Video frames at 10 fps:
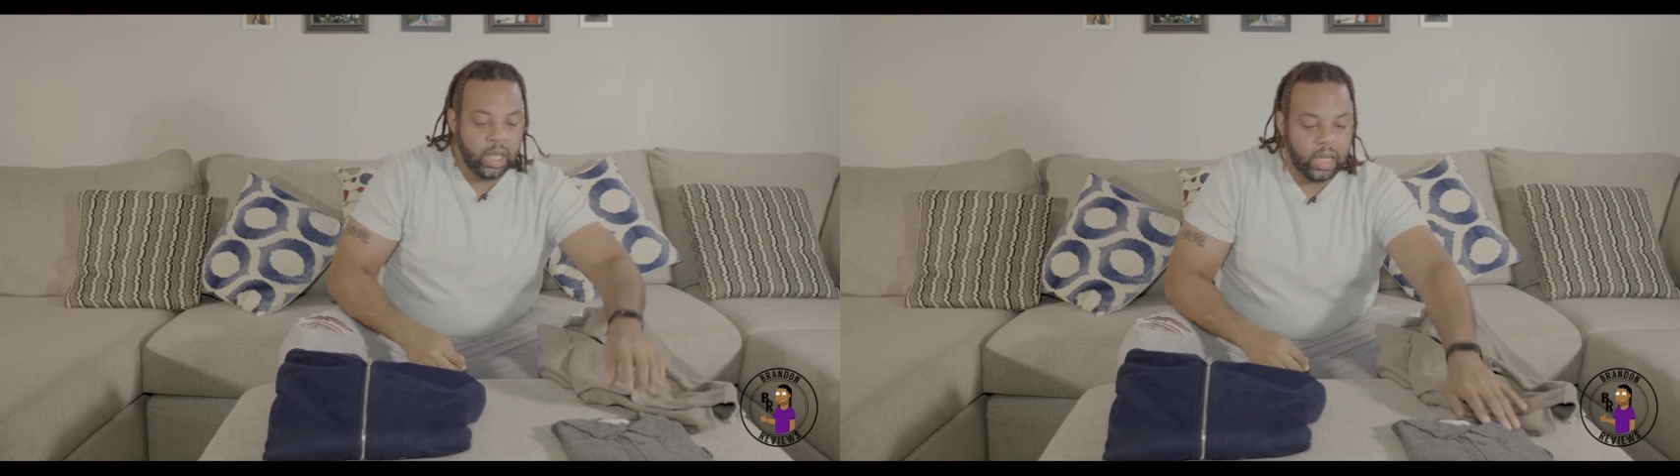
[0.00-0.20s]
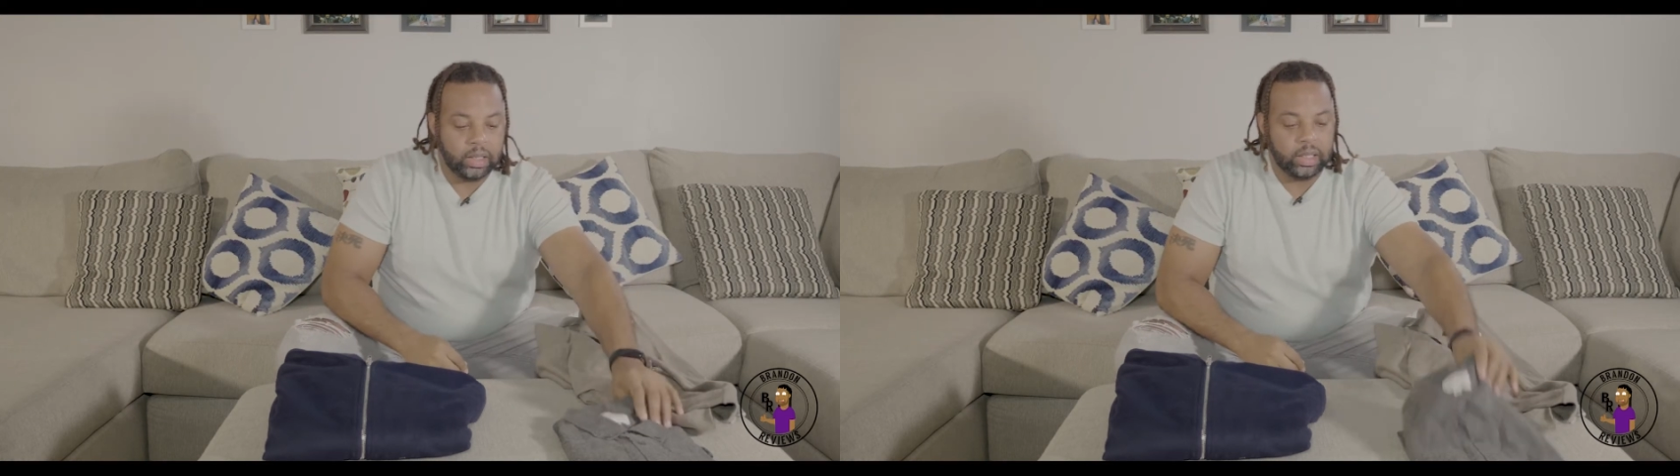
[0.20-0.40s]

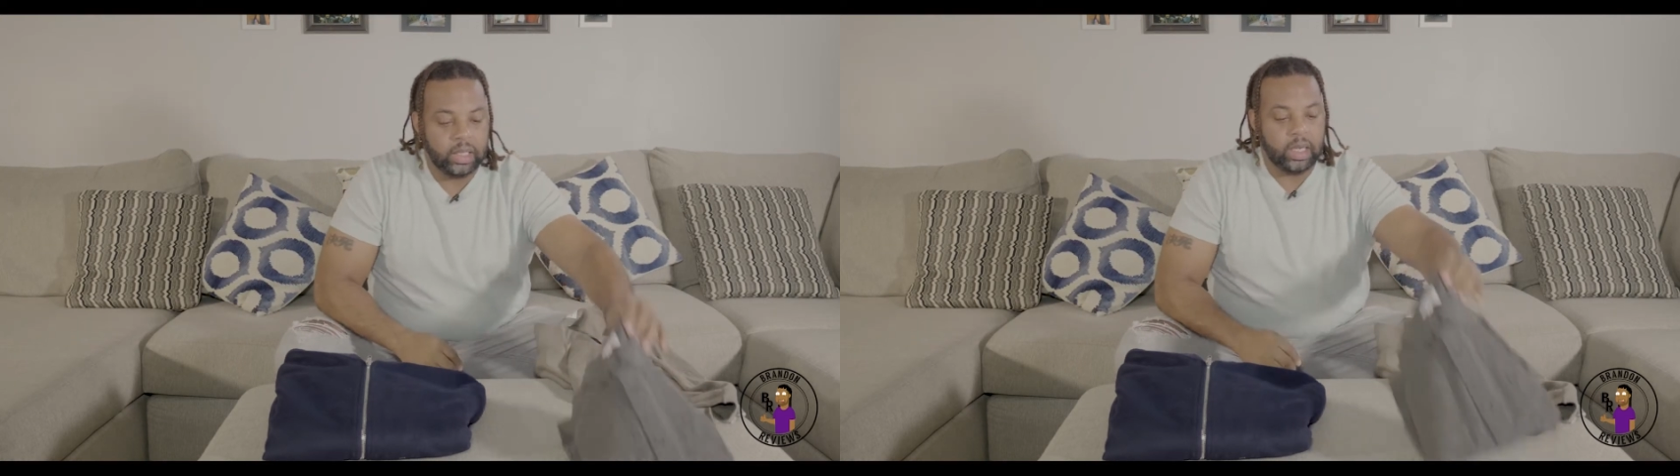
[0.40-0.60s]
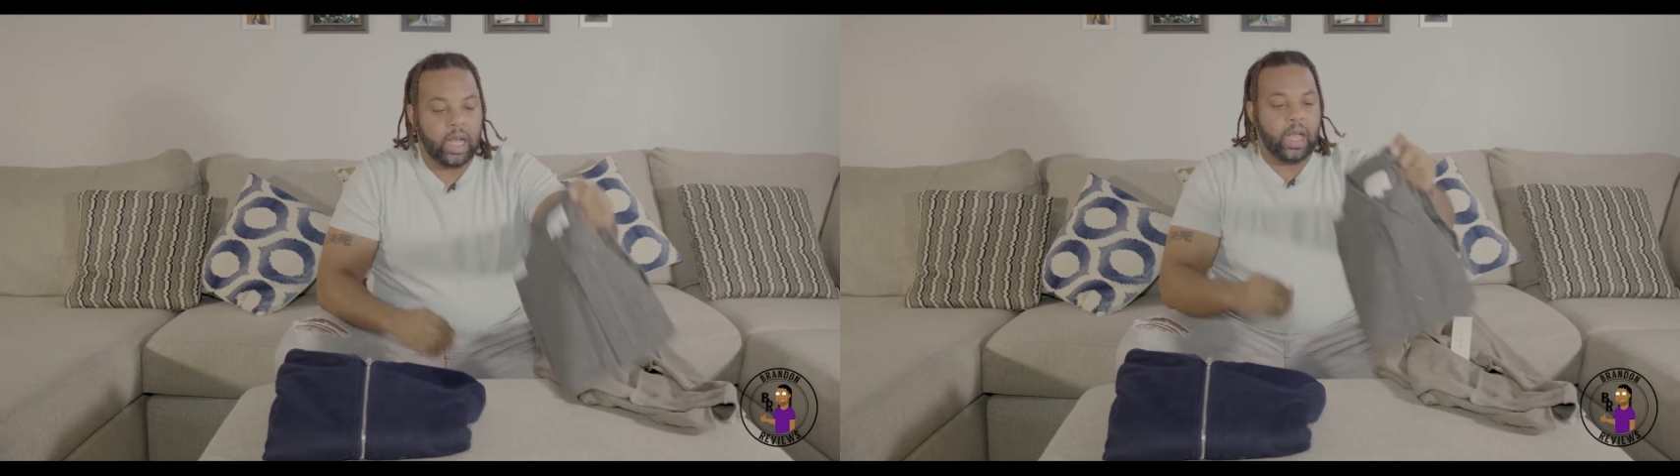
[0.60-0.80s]
And
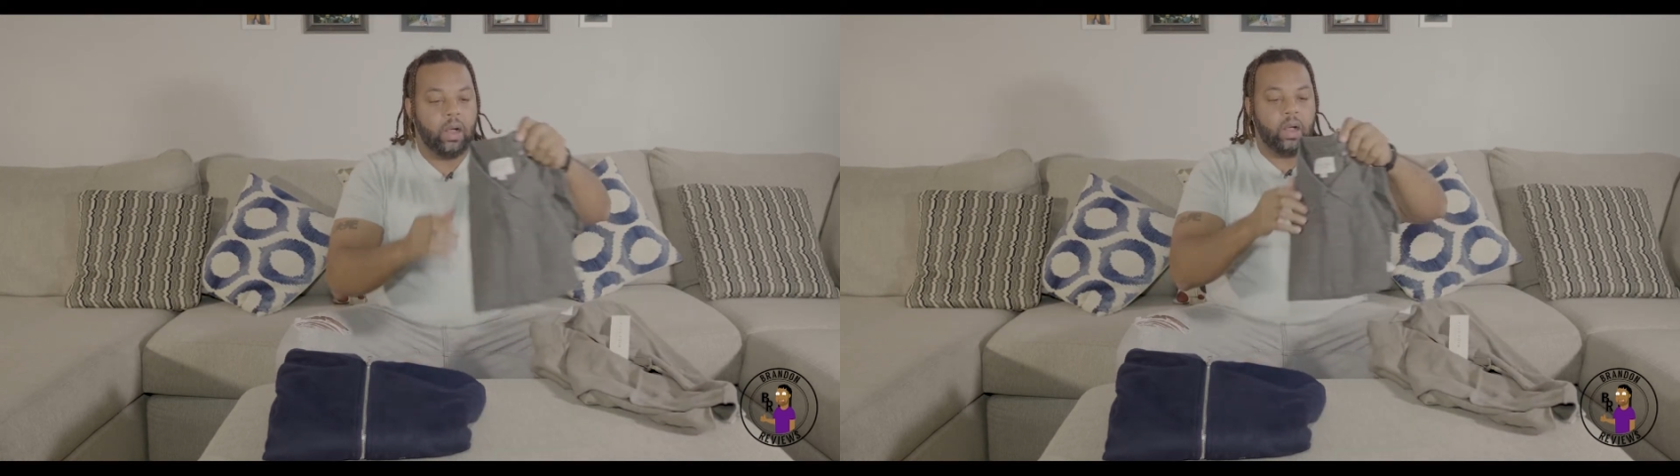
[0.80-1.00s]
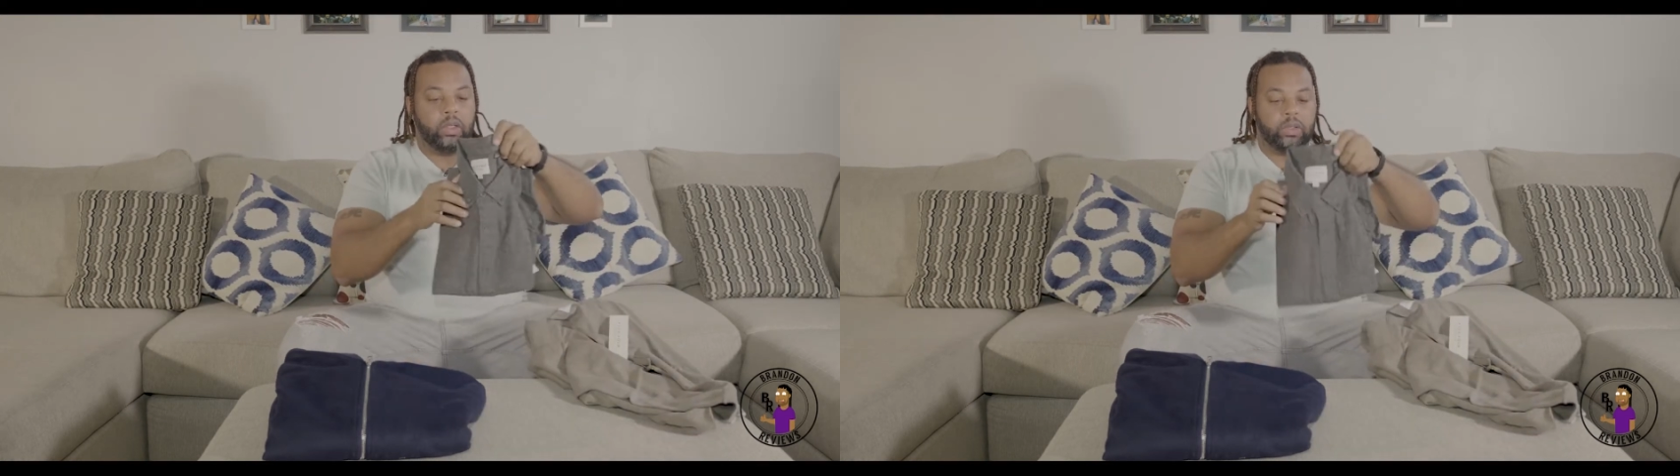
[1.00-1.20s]
then I
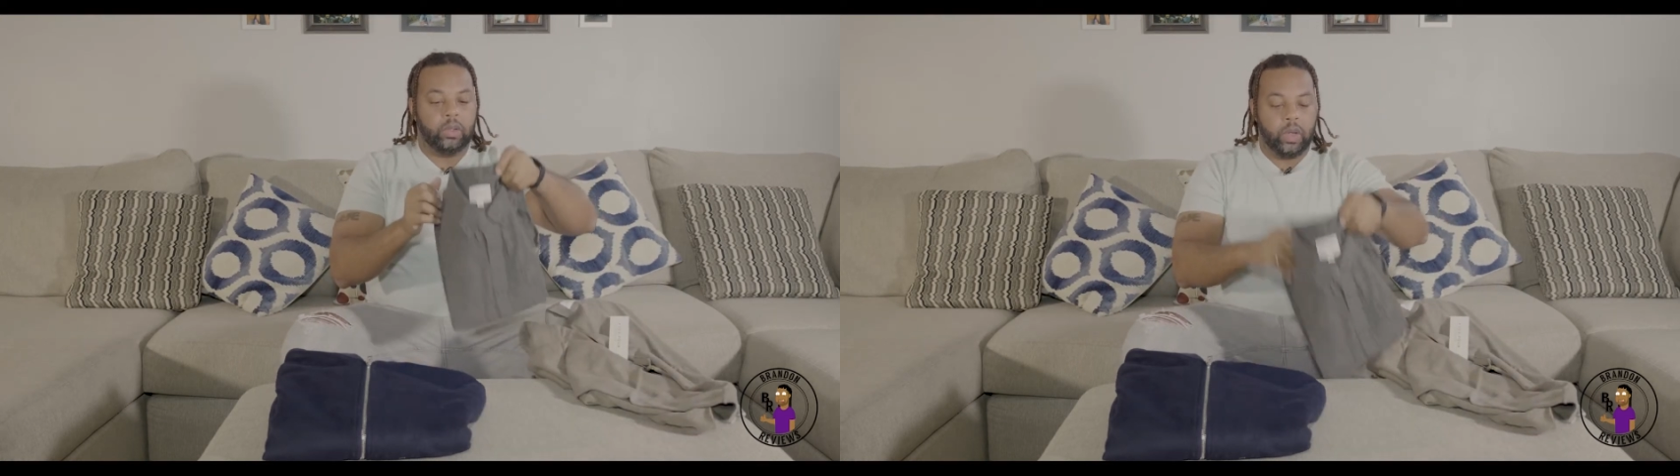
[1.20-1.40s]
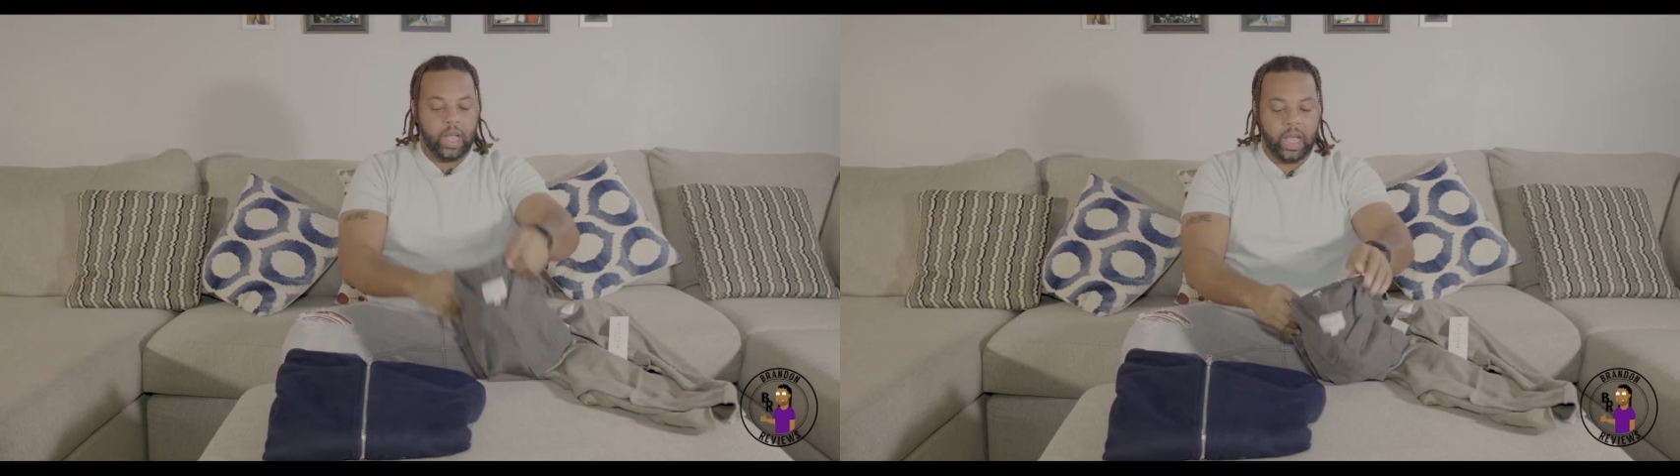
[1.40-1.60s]

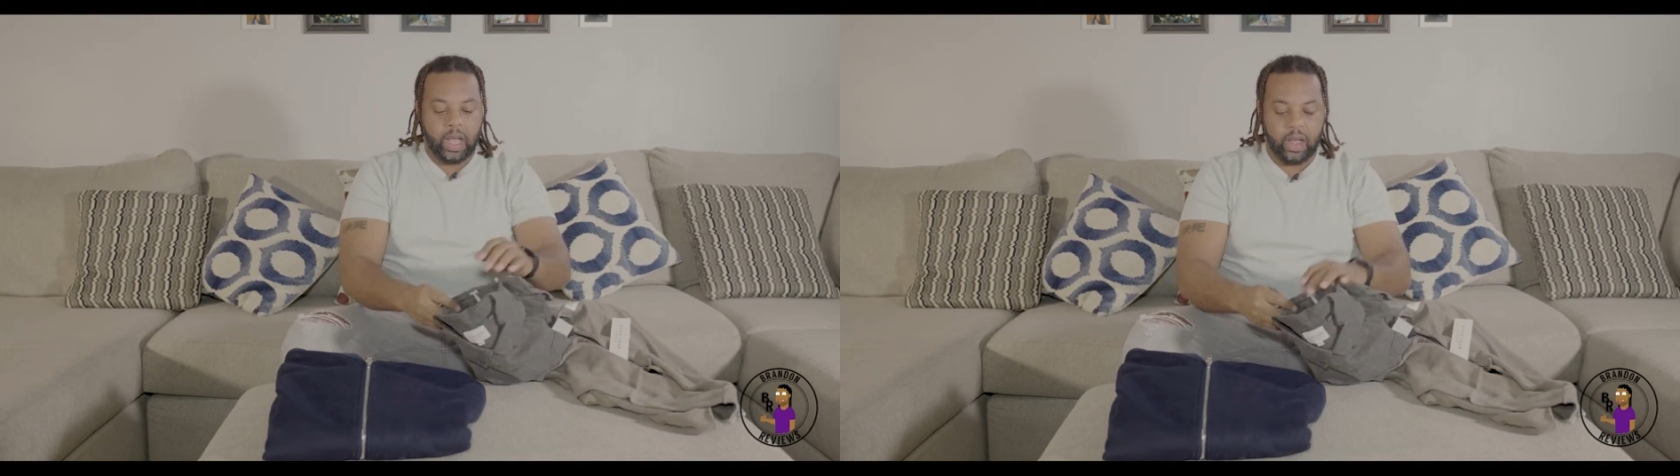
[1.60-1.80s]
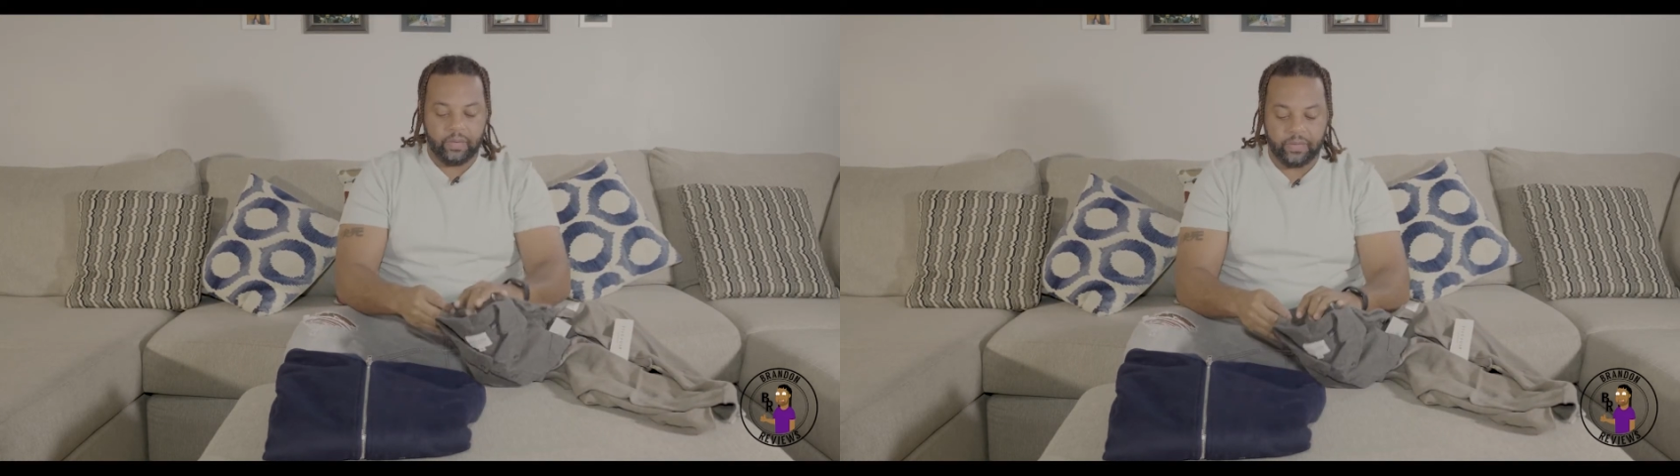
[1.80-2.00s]
also
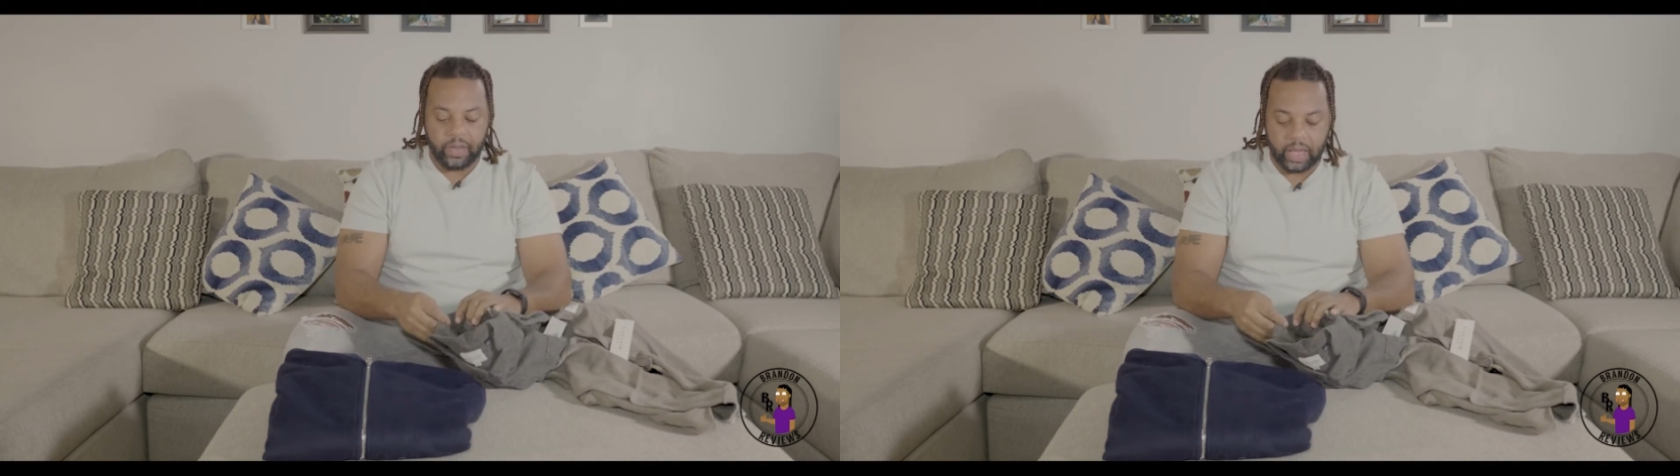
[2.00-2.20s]
have